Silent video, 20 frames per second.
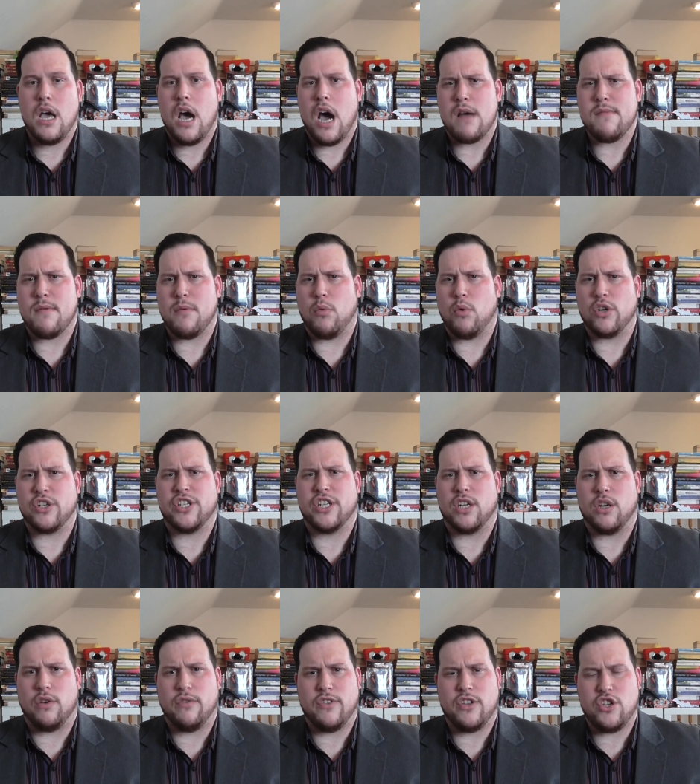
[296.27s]
I remember watching
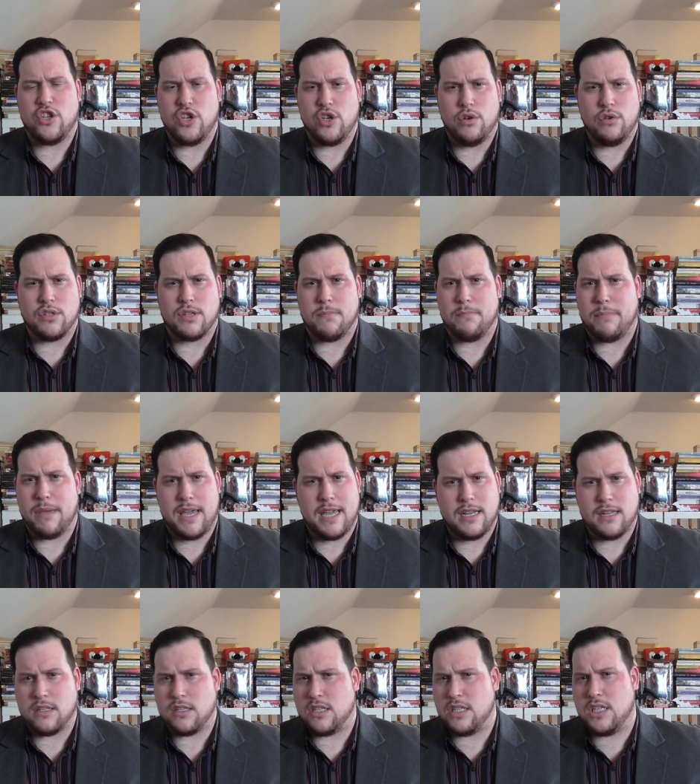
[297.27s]
it on the news and
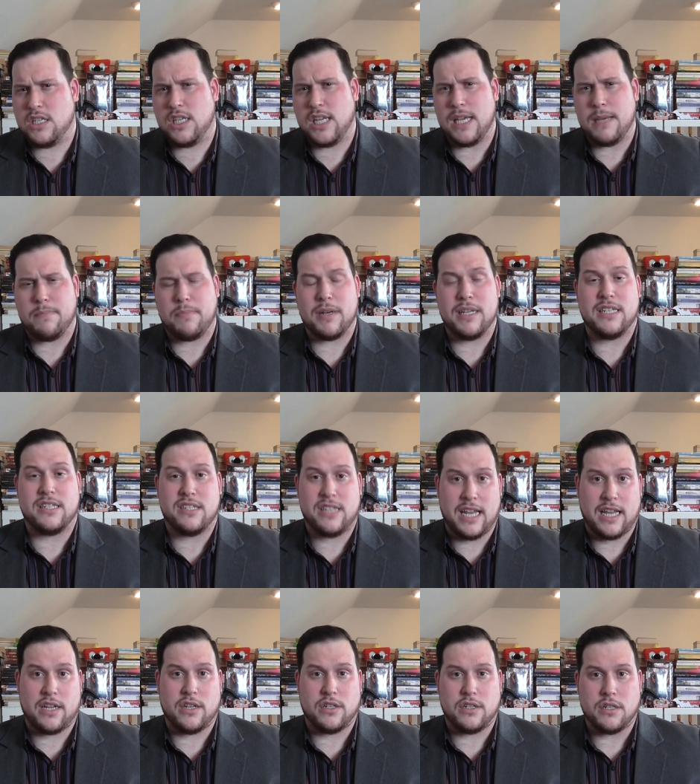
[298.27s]
being deeply
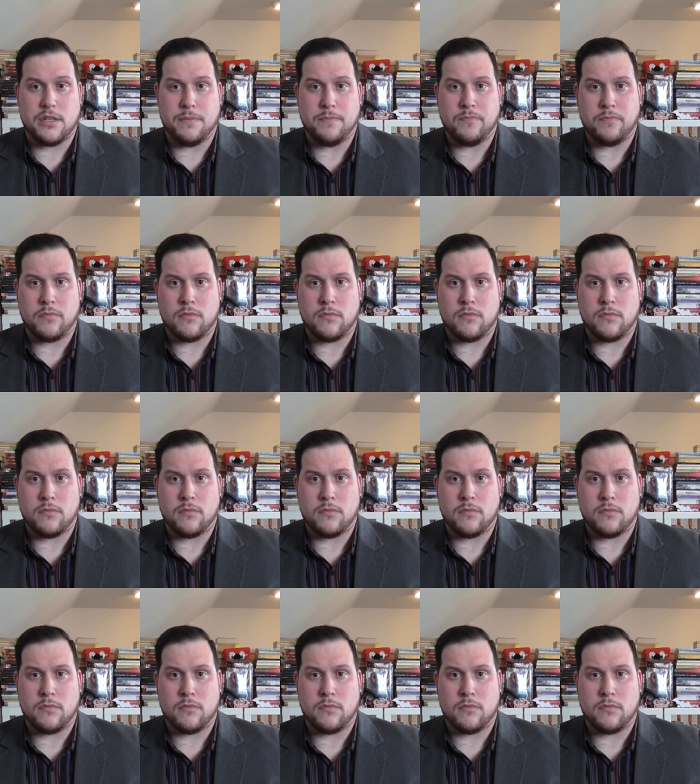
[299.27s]
sickened.